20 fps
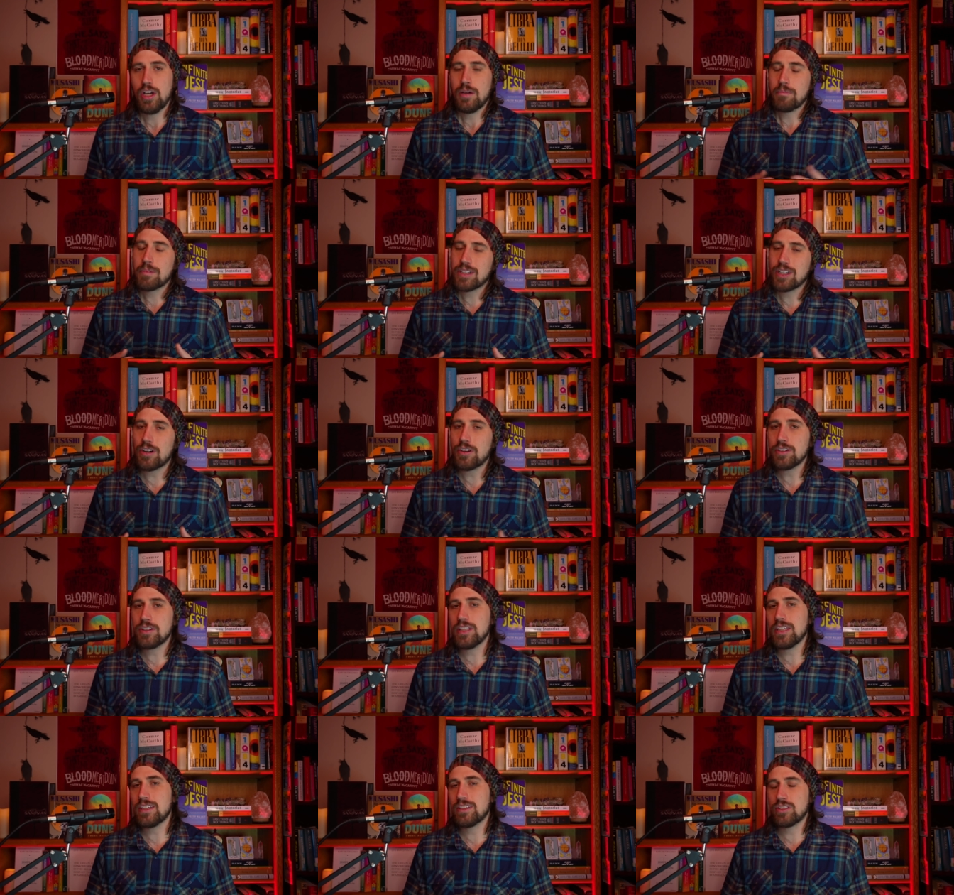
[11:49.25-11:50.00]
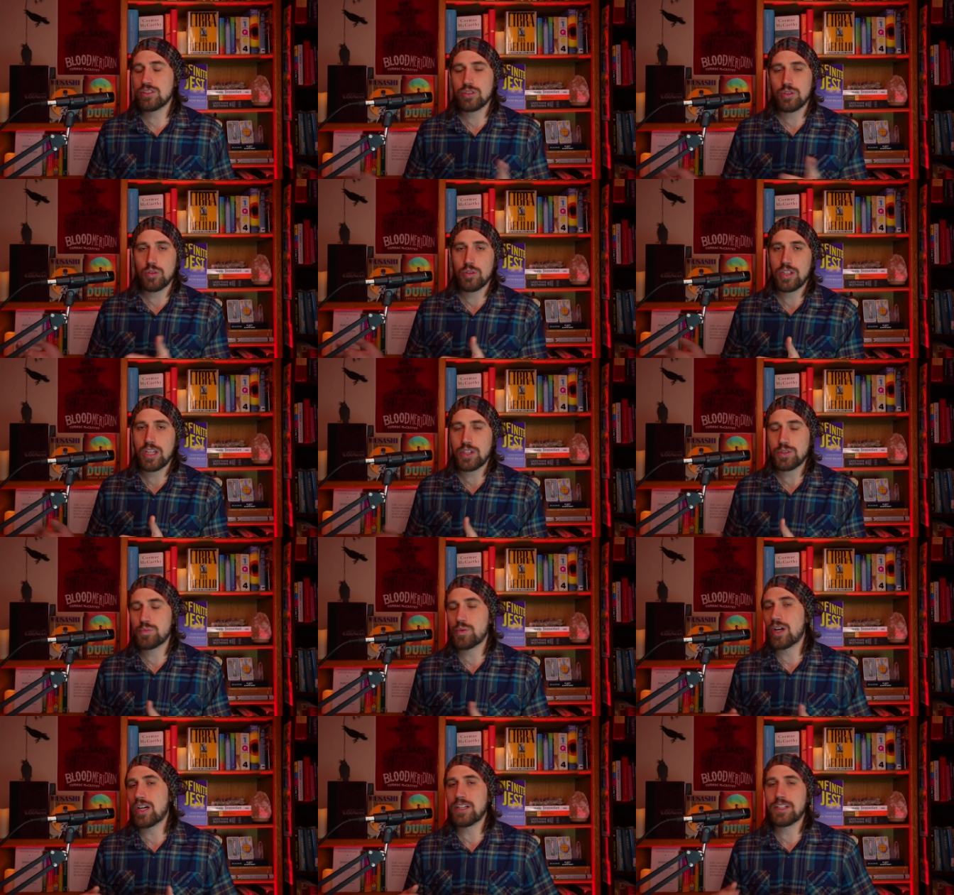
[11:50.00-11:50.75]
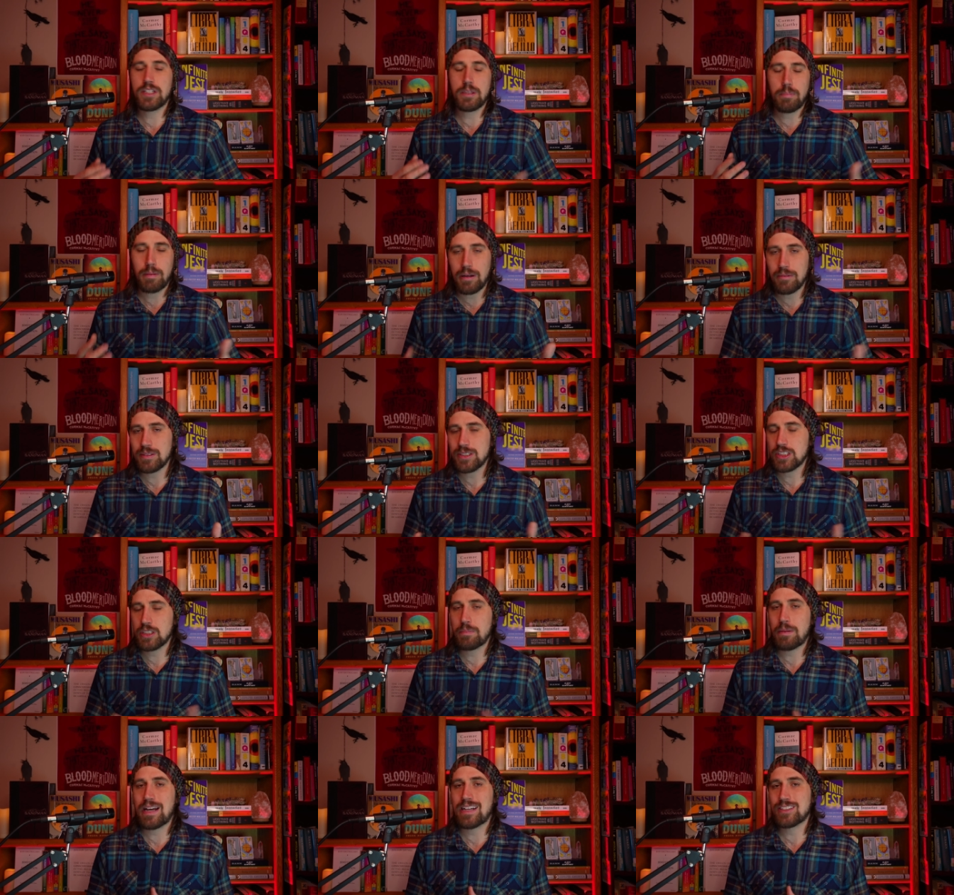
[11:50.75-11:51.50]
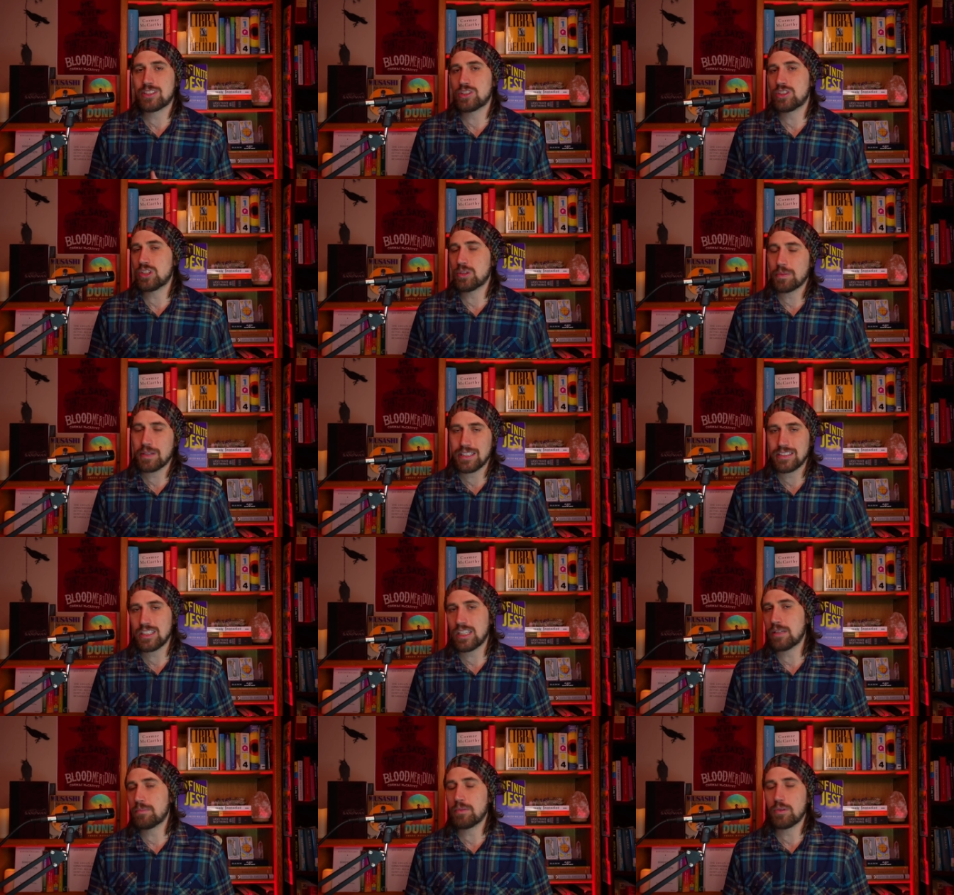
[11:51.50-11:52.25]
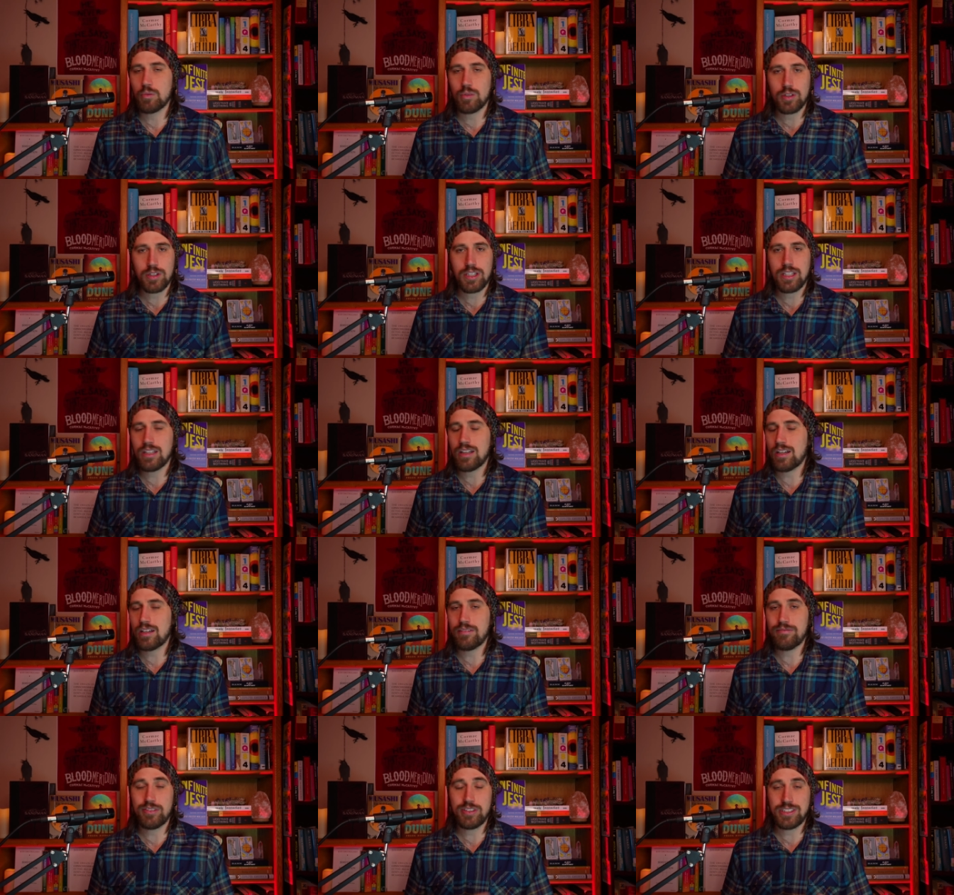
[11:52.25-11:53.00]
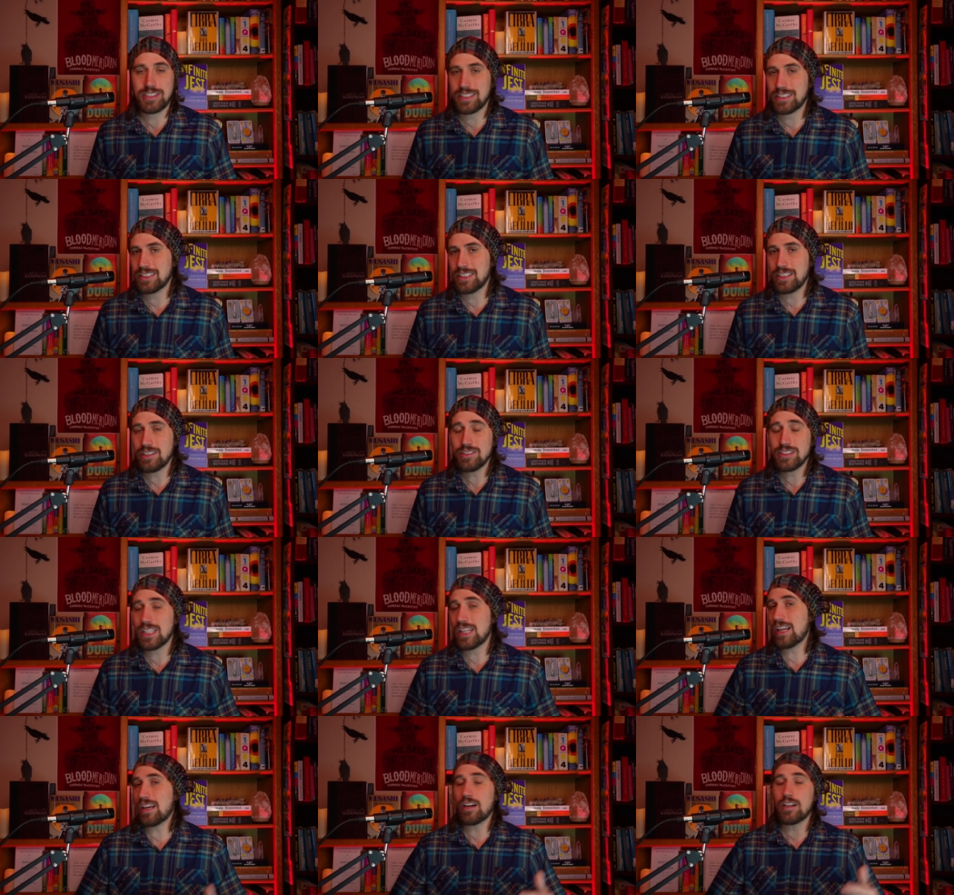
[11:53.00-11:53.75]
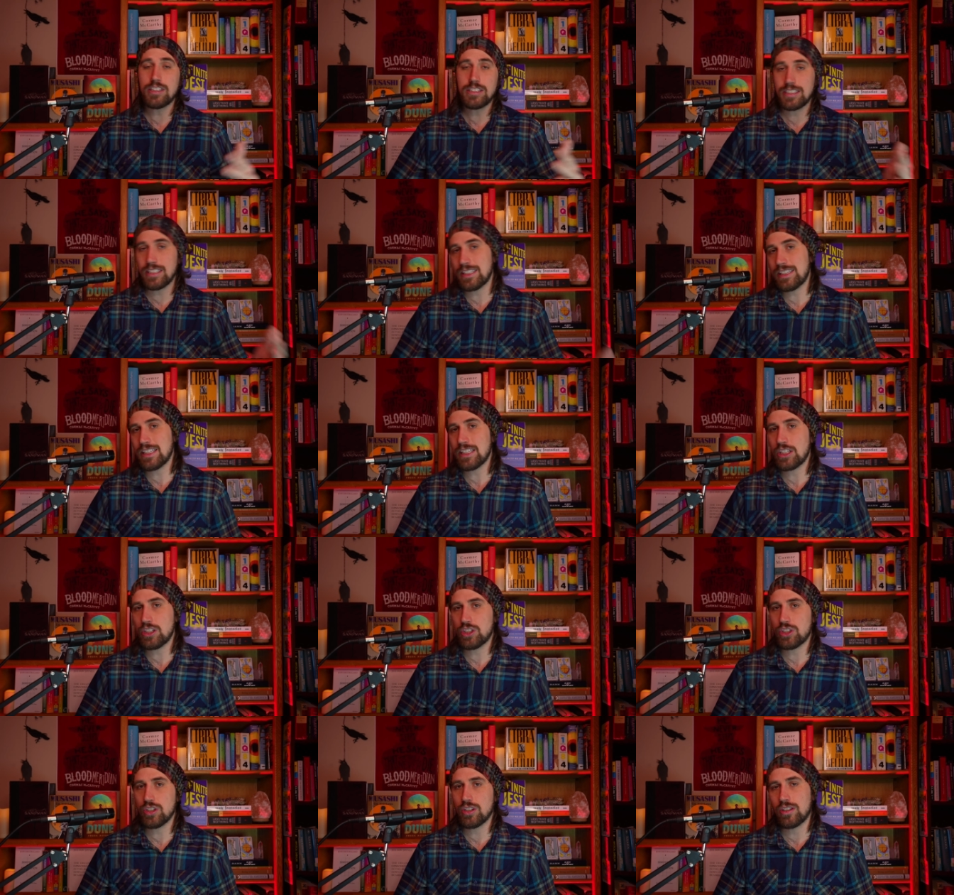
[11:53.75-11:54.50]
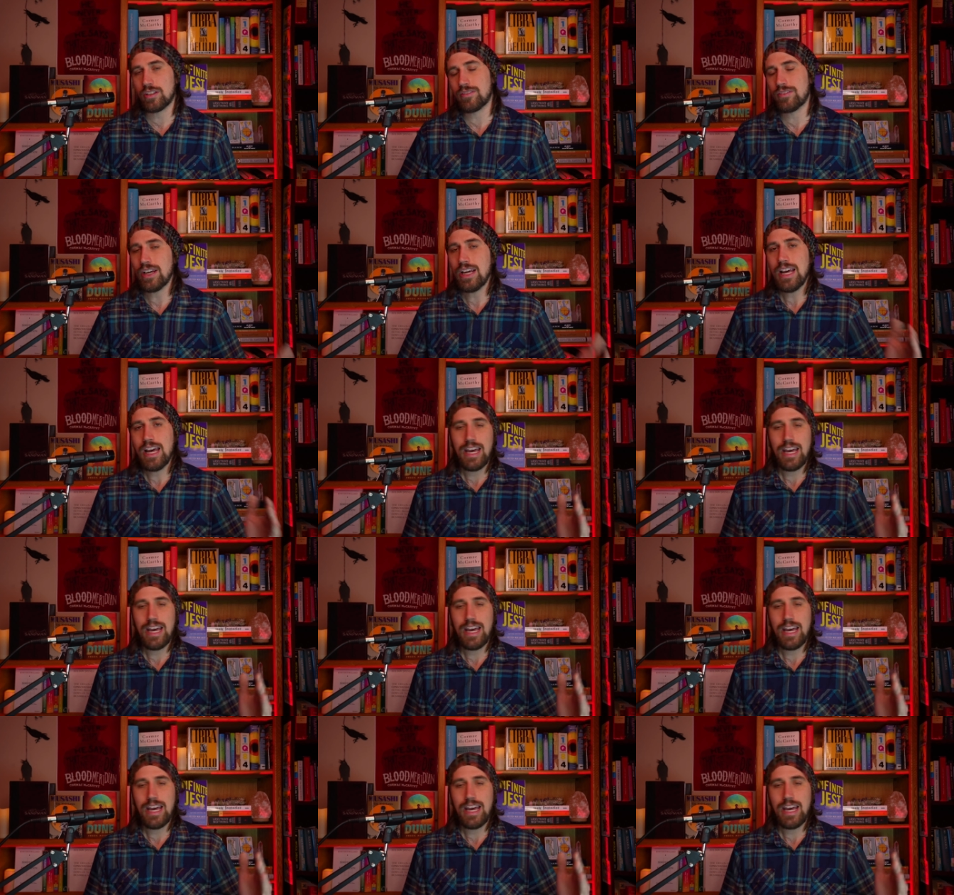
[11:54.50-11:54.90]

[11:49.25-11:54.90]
McCarthy, in his old age, wanted to publish The Passenger because they had been working on it for 60 years, and I honestly think he should have.